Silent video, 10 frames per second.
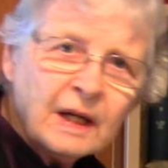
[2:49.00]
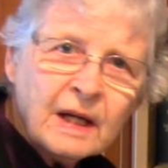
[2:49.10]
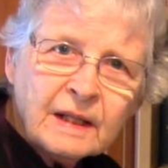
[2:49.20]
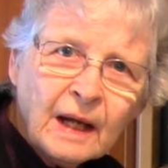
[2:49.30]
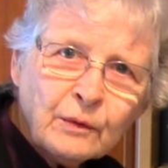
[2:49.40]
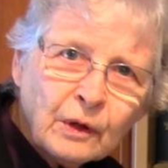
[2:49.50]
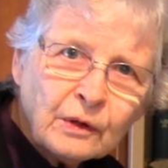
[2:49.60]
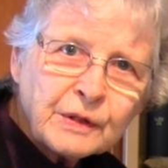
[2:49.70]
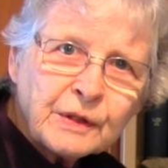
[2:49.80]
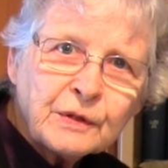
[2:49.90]
It
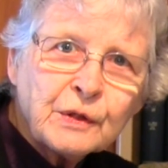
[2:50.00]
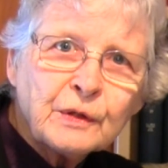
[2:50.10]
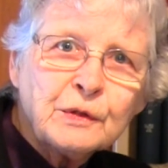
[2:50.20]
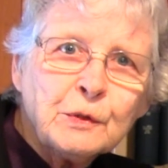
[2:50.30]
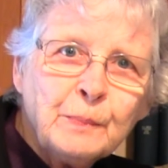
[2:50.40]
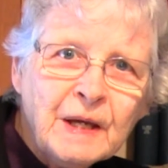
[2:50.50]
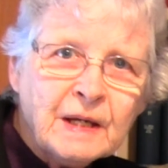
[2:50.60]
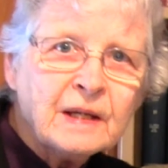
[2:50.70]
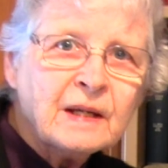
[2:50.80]
unrolls at a certain speed.